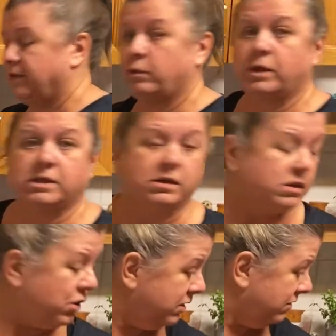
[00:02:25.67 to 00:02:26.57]
wasn't
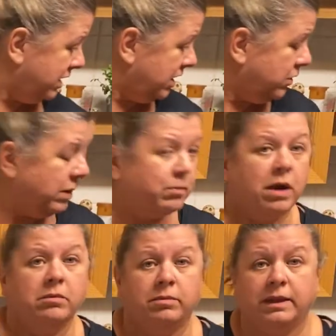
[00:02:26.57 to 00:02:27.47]
on video, I'd
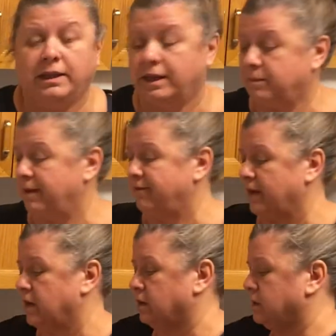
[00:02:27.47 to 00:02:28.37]
probably lick my
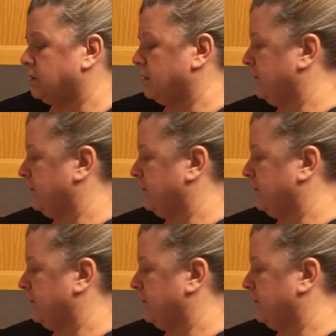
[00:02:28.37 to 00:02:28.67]
fingers.